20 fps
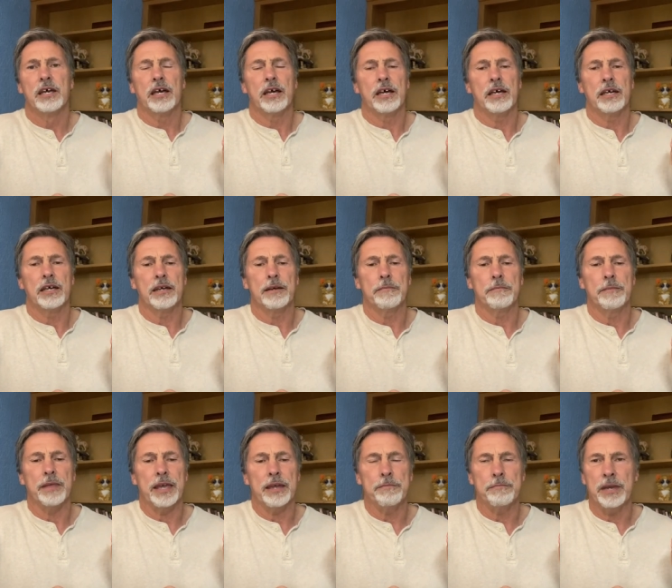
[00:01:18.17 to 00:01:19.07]
um,
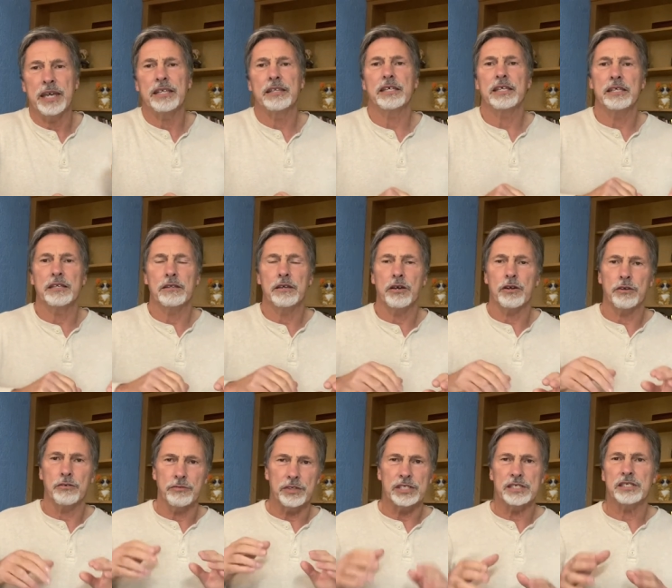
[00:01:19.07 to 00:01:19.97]
and mainly her
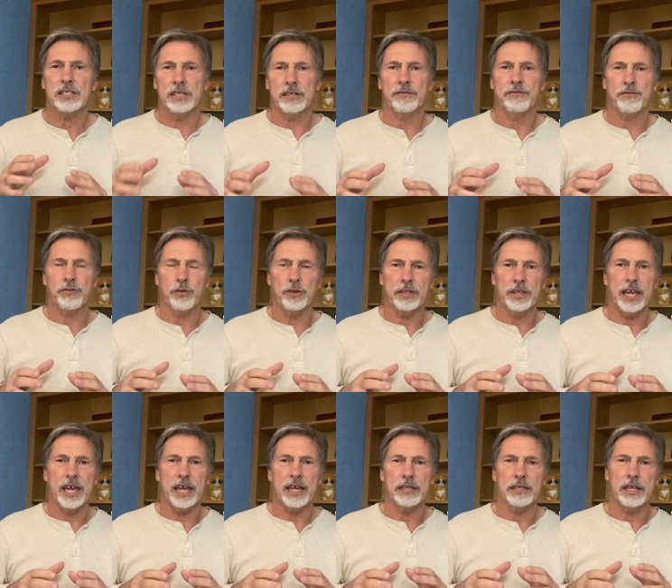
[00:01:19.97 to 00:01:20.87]
reasoning for
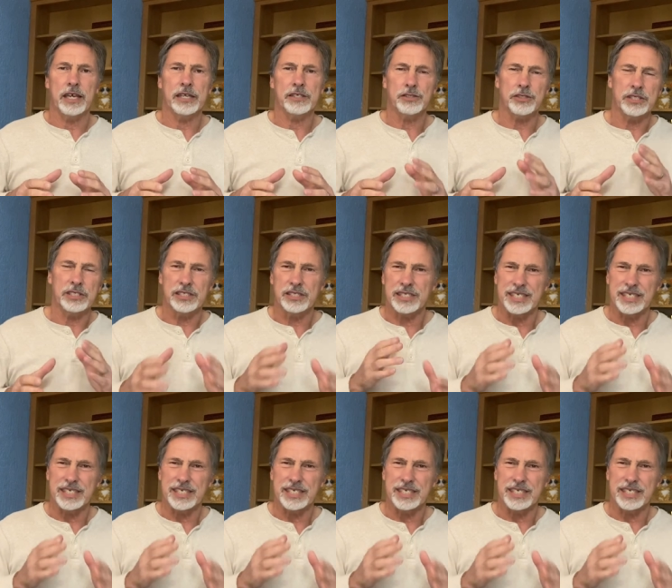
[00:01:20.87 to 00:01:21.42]
that actually is,